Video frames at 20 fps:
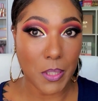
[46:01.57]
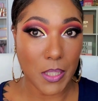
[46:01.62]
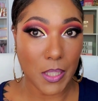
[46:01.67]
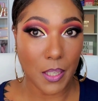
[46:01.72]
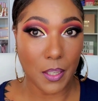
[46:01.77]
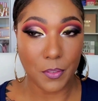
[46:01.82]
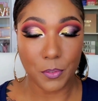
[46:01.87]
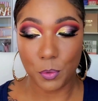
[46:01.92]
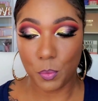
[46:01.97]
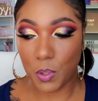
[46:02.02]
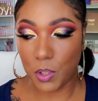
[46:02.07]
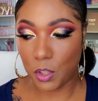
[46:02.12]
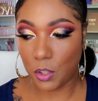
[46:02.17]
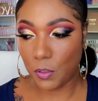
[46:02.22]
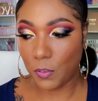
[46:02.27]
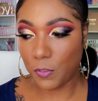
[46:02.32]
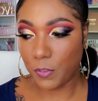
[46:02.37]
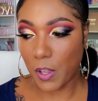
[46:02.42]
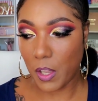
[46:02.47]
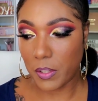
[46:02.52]
themselves with
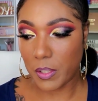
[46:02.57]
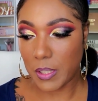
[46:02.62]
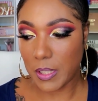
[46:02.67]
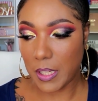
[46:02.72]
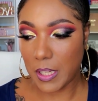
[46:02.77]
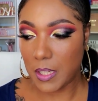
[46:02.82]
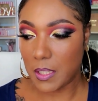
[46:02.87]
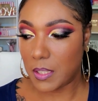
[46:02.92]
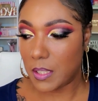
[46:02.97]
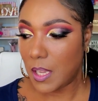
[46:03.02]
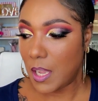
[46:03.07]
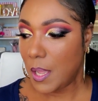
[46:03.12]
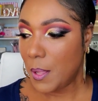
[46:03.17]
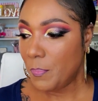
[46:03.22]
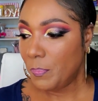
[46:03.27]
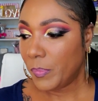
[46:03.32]
no falsies.